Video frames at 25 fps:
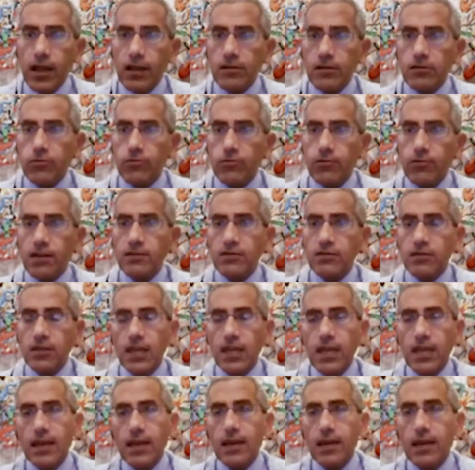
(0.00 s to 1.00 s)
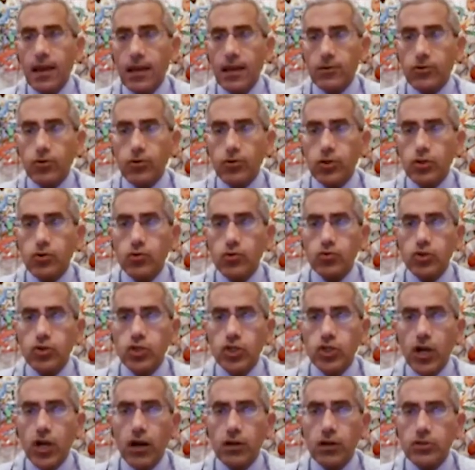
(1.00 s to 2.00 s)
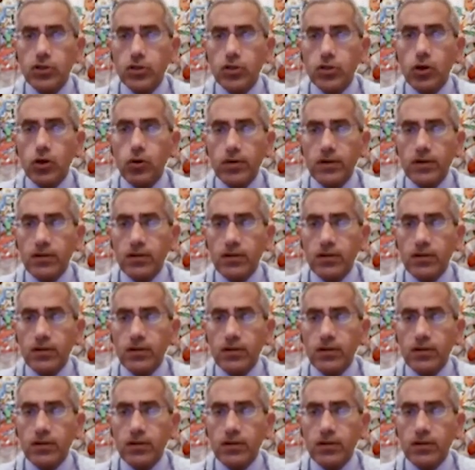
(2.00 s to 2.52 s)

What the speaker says: as you can see. And those two charts show us a